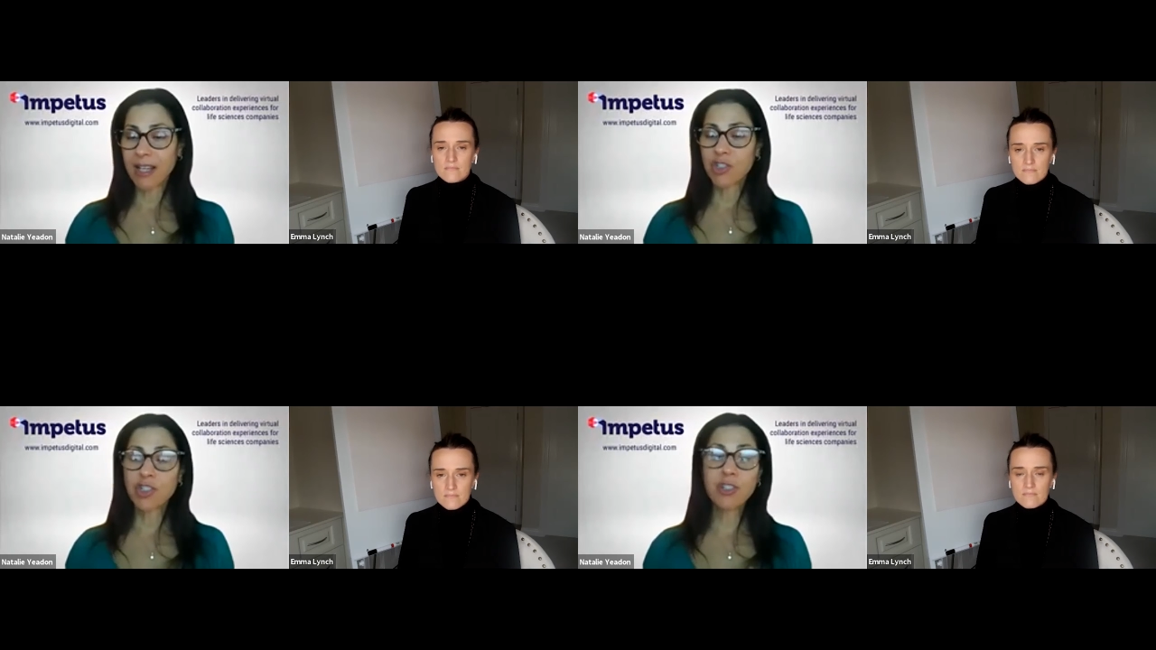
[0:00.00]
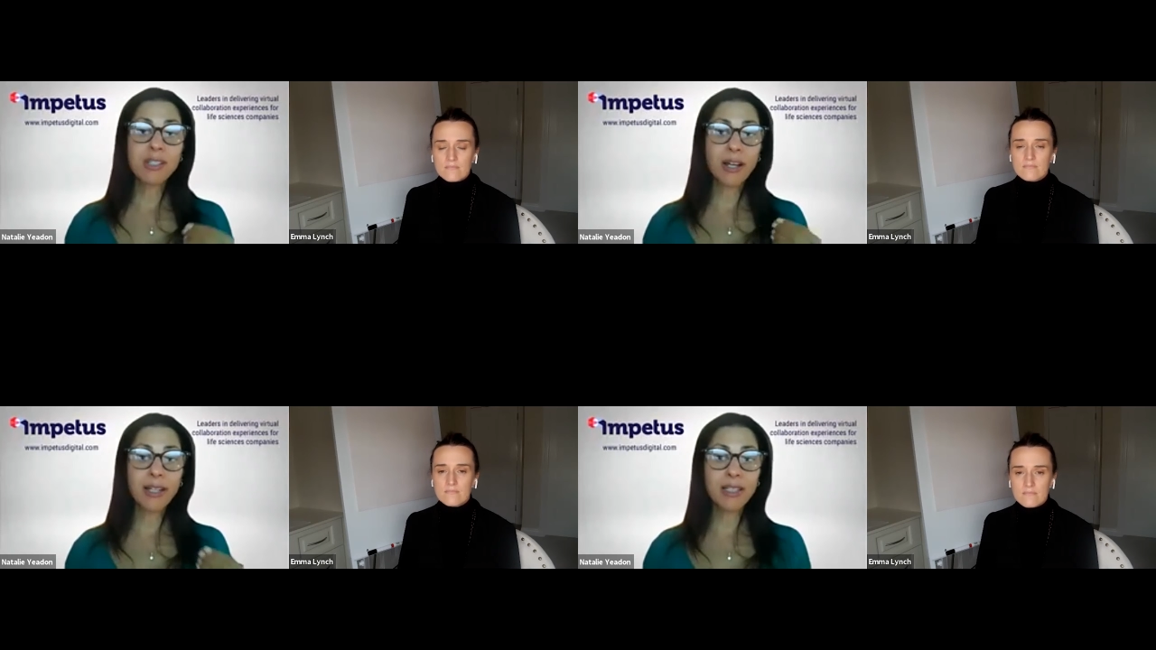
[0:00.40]
Speaker 1: should
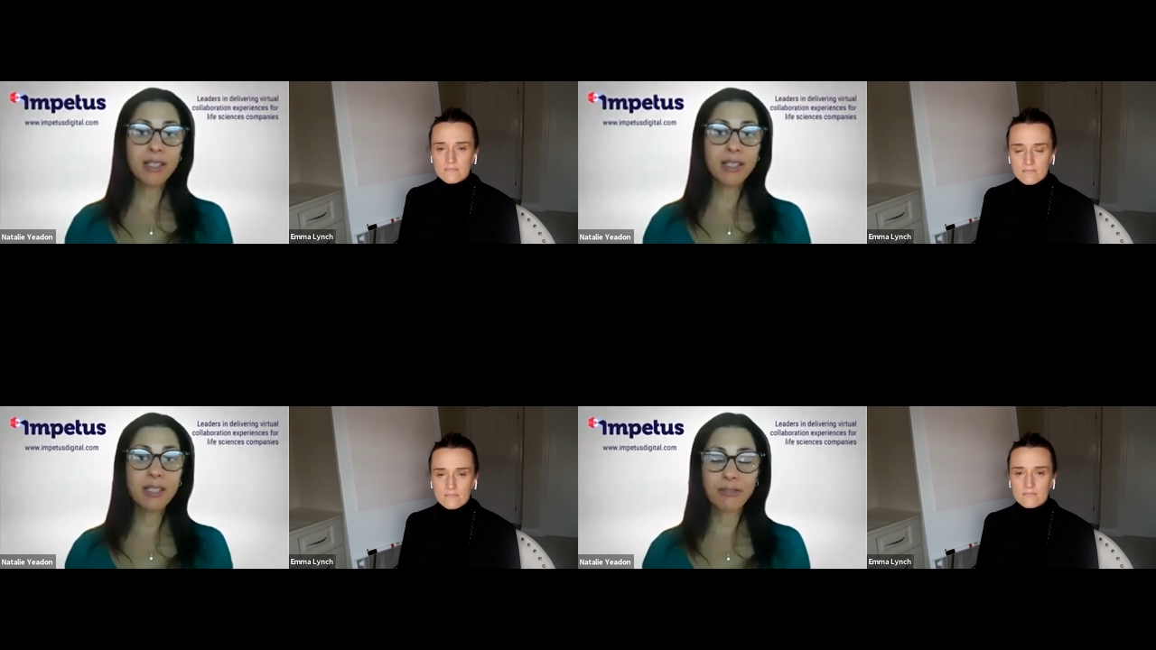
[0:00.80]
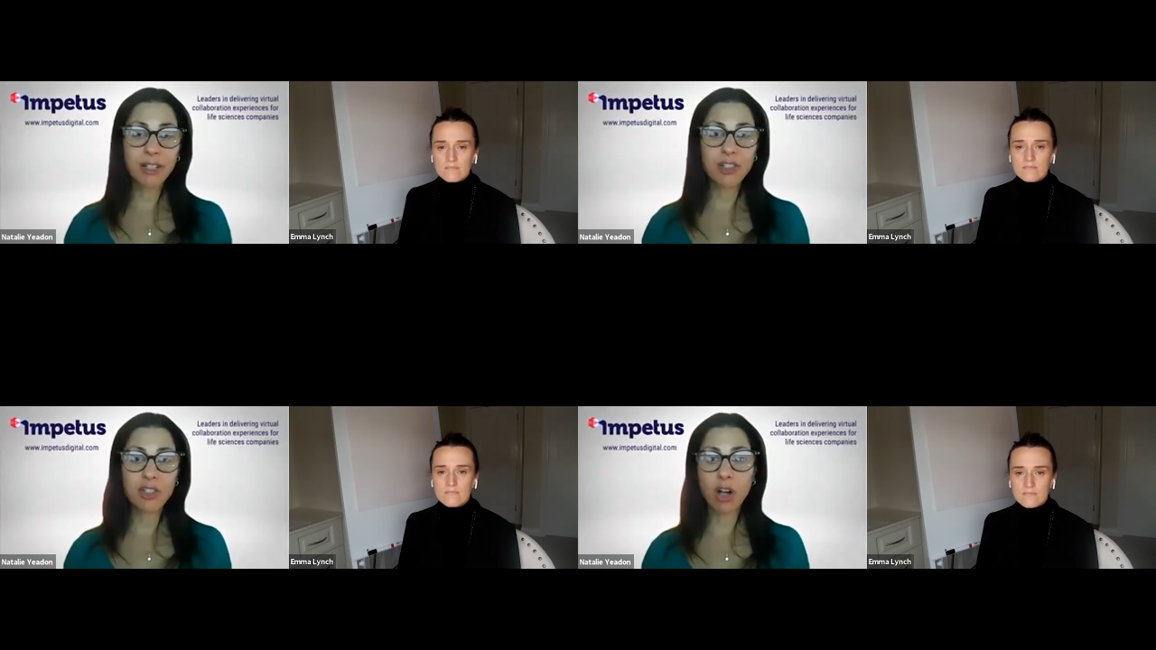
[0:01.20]
scientific
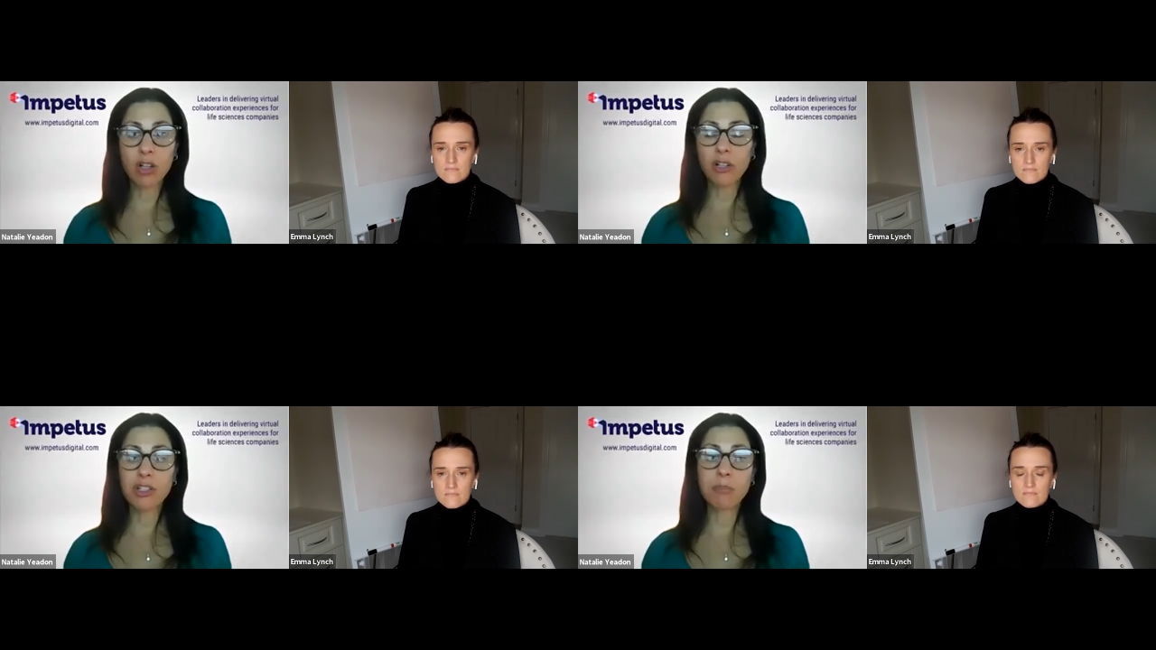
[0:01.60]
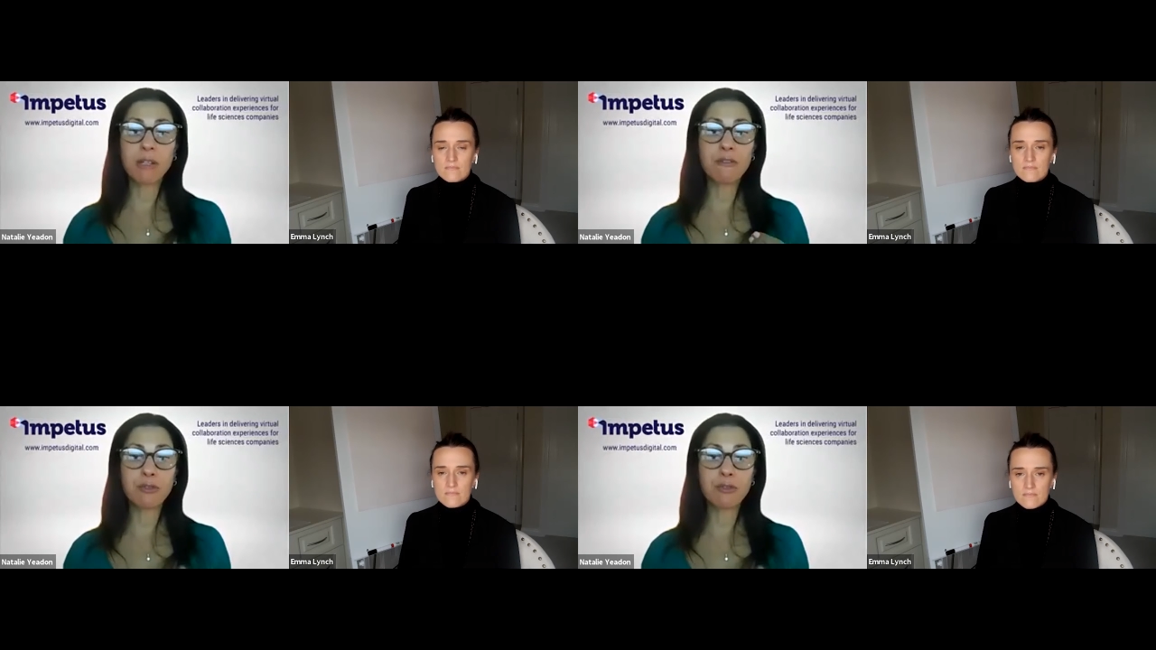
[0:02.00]
knowledge be
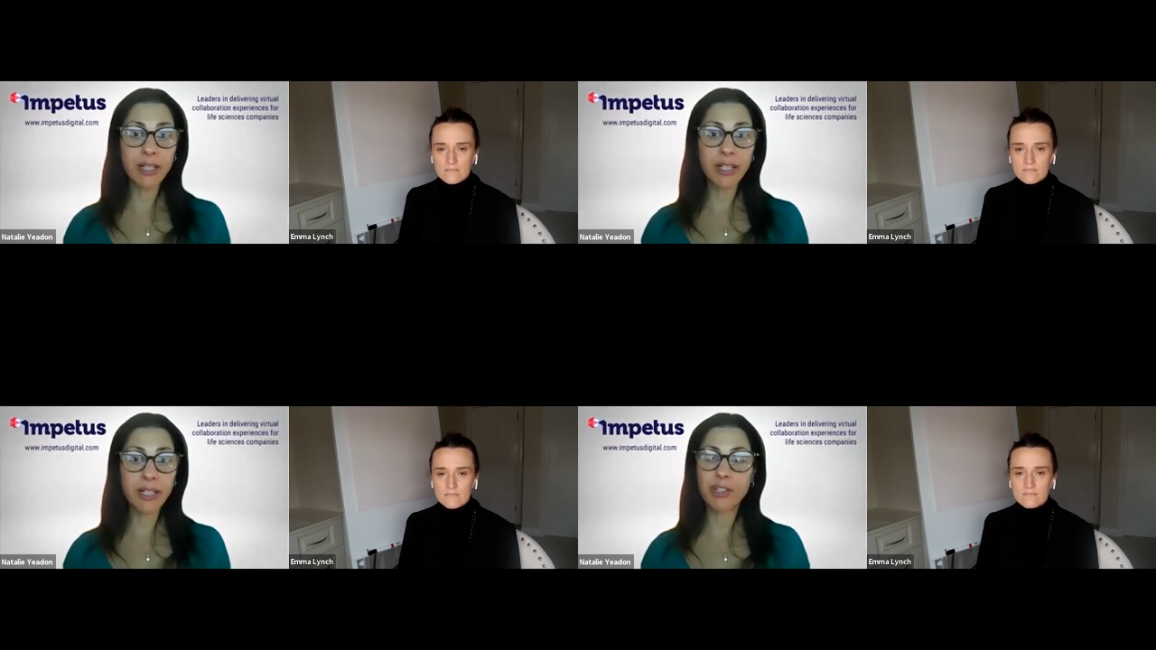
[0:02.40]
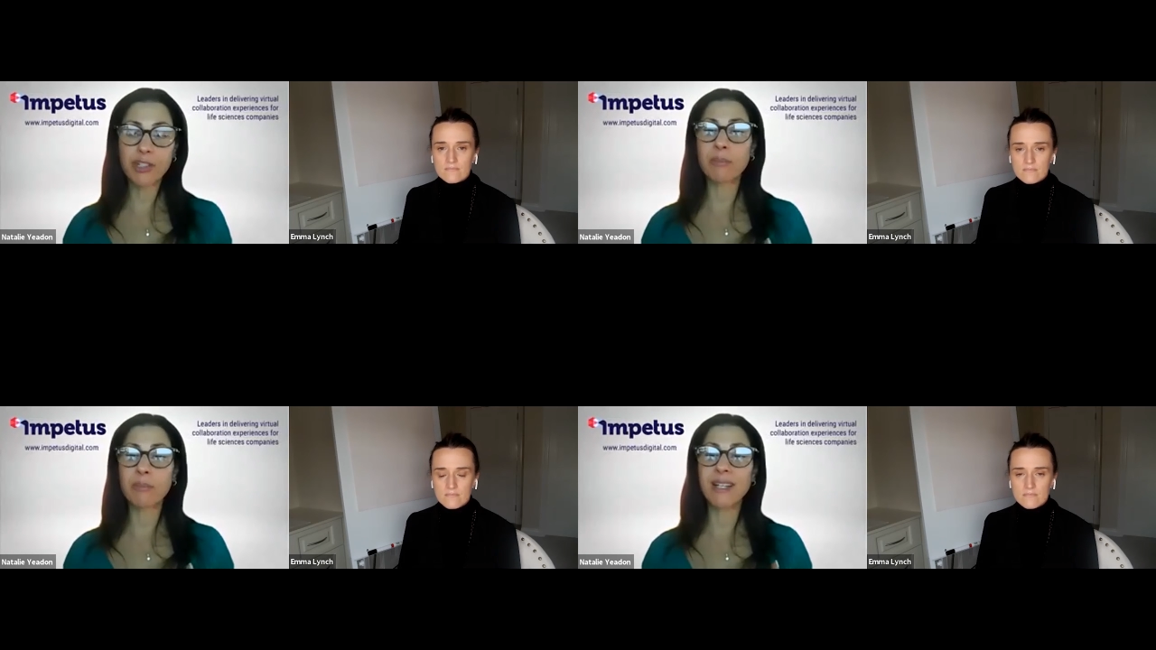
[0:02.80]
free should
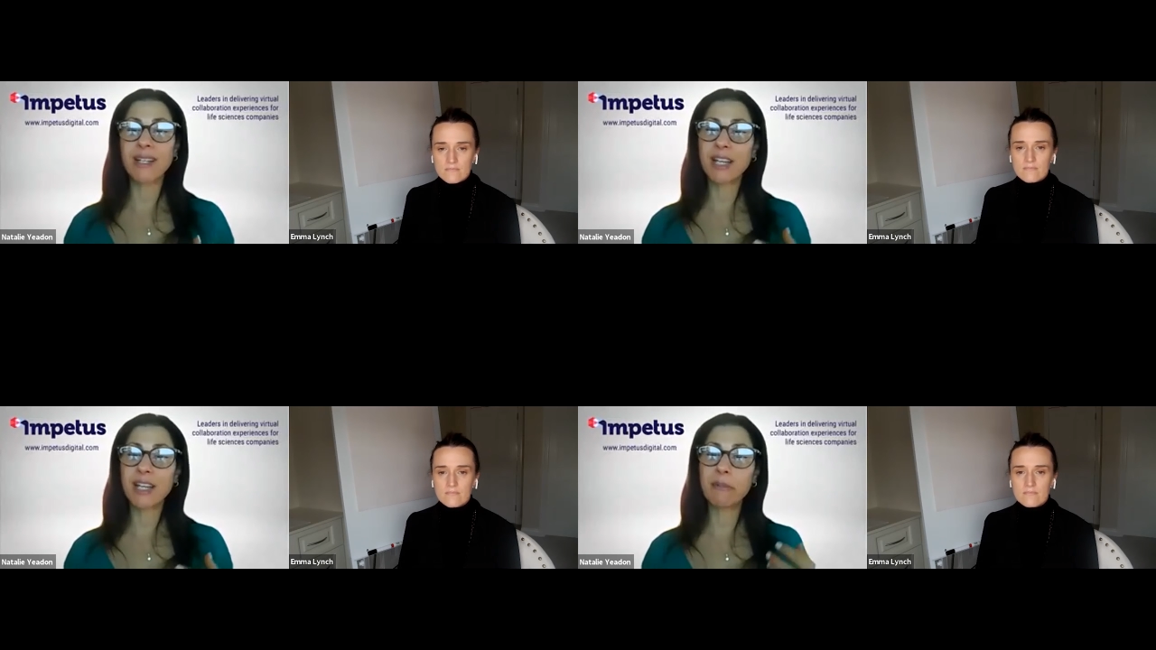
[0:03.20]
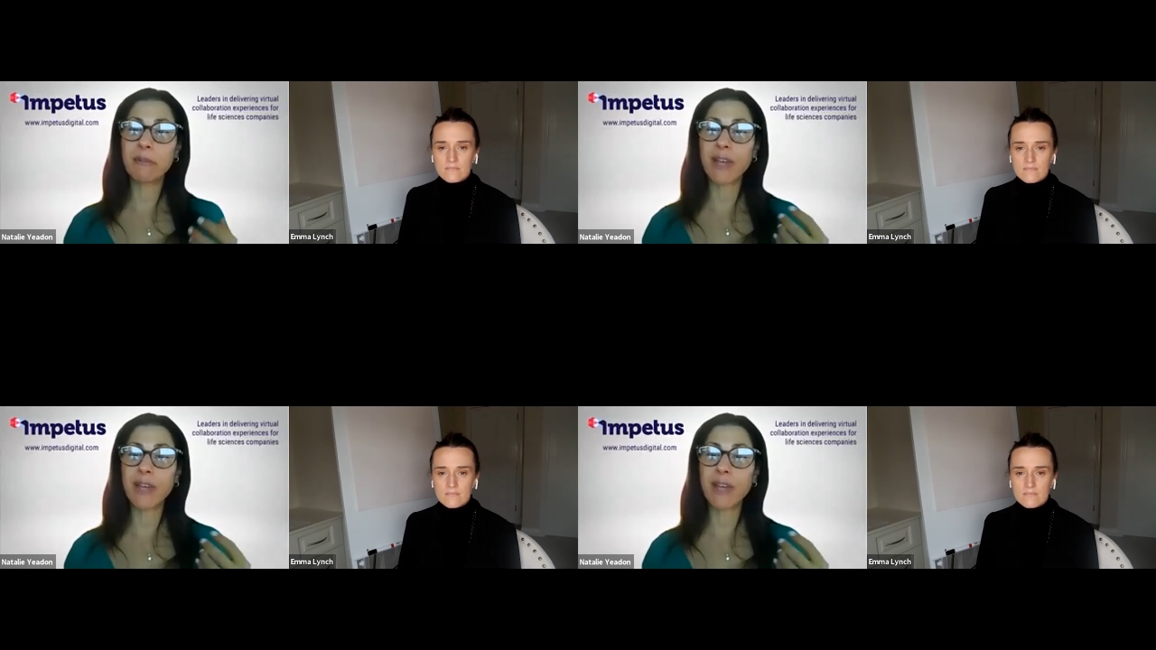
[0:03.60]
it be a type of